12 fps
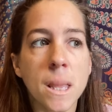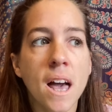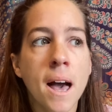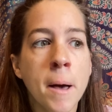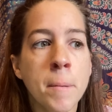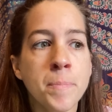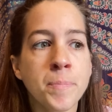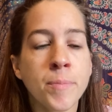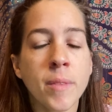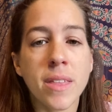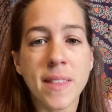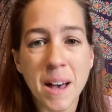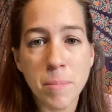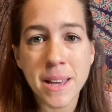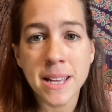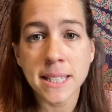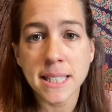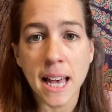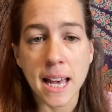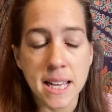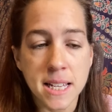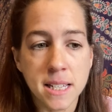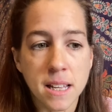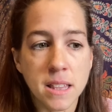That being
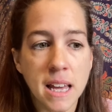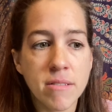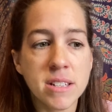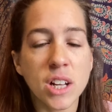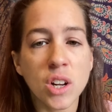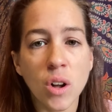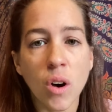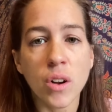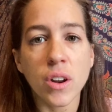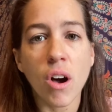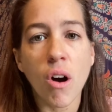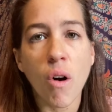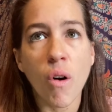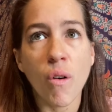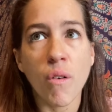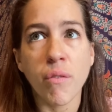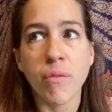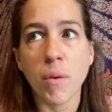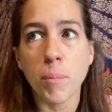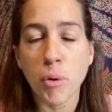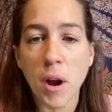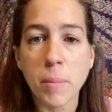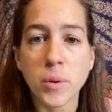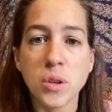said, there is a lot of
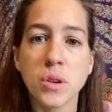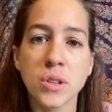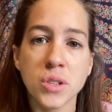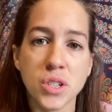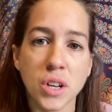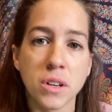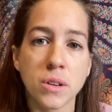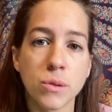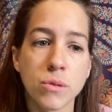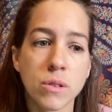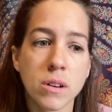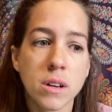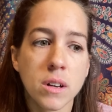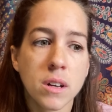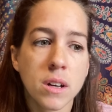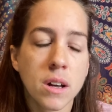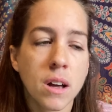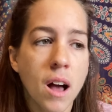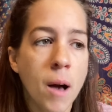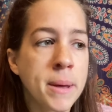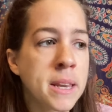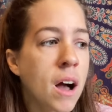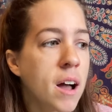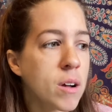prep you can do. I
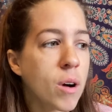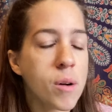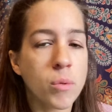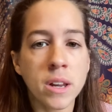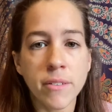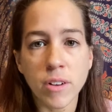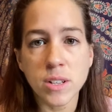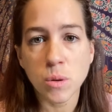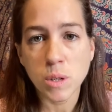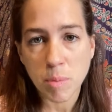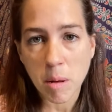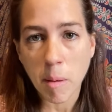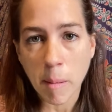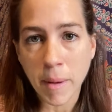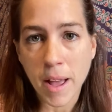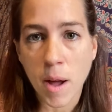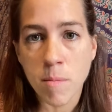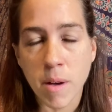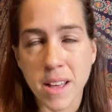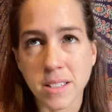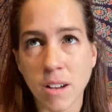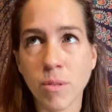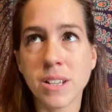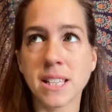mean, I whenever I talk to people about my home births,
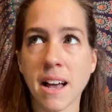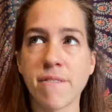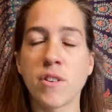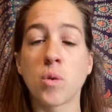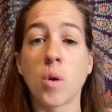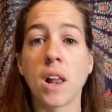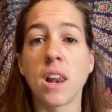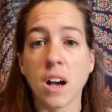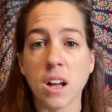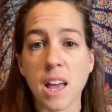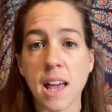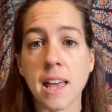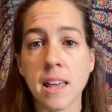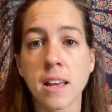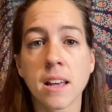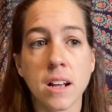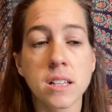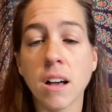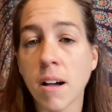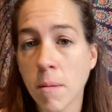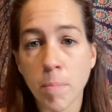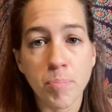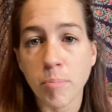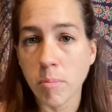I always say I feel quite lucky because I
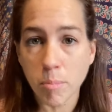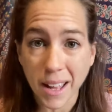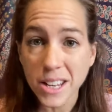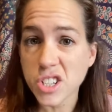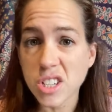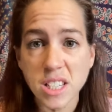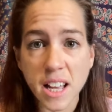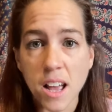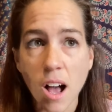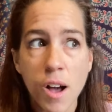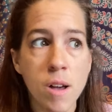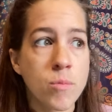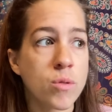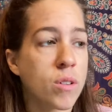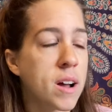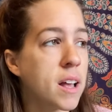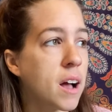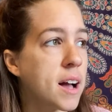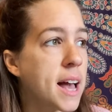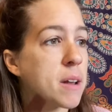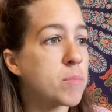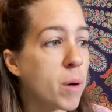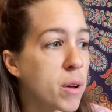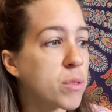managed to stay home, or I
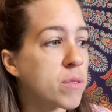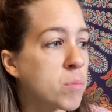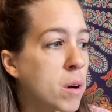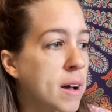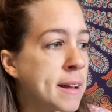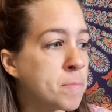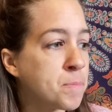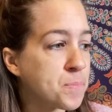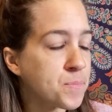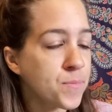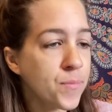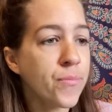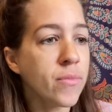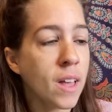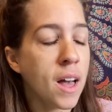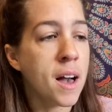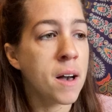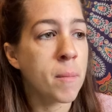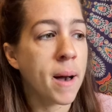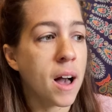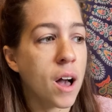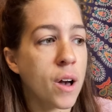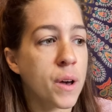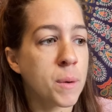had both of mine at
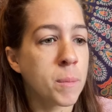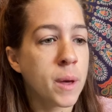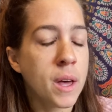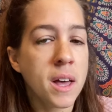home.